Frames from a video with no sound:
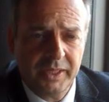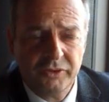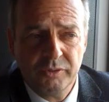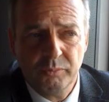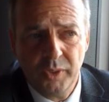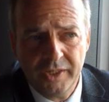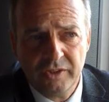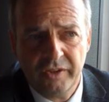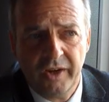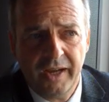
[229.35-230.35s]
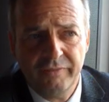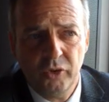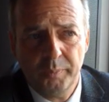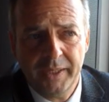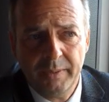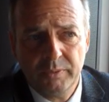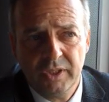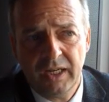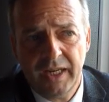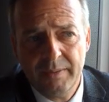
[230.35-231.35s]
in rent that I have not been able to
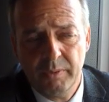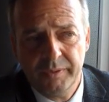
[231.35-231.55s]
claim on